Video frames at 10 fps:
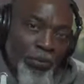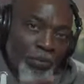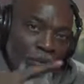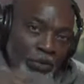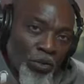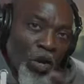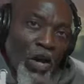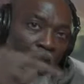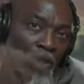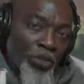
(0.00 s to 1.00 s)
So
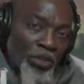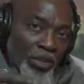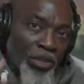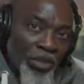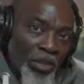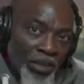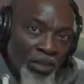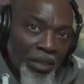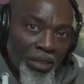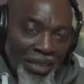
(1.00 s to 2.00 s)
all those three things,
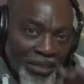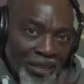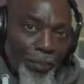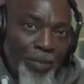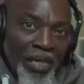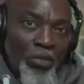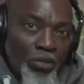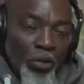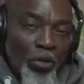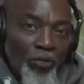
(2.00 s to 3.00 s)
that's the
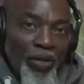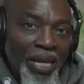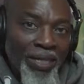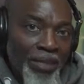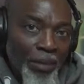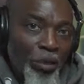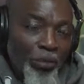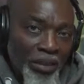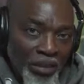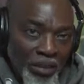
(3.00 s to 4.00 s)
bedrock of any
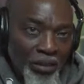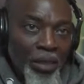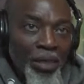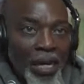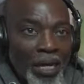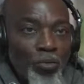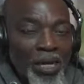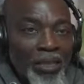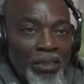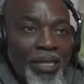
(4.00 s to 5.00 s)
democracy. And we
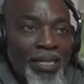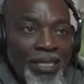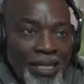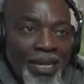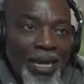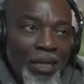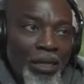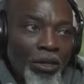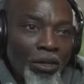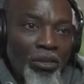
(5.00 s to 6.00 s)
are saying here
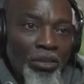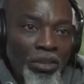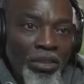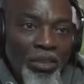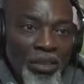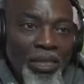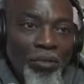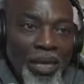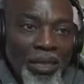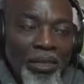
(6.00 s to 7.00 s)
on Citizen
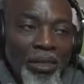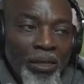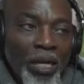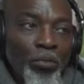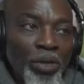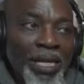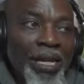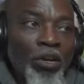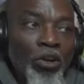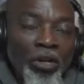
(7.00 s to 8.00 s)
AY that we
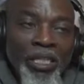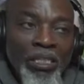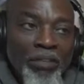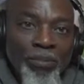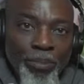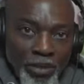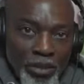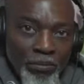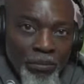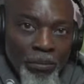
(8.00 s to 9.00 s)
encourage everybody
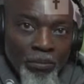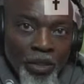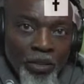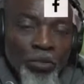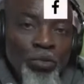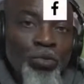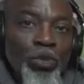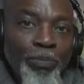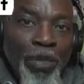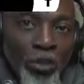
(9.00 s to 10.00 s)
to
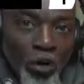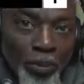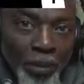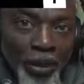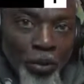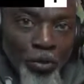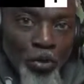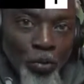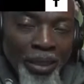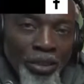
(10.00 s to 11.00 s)
speak up about
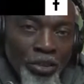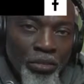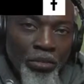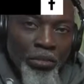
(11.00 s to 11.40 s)
Oduduwa Nation.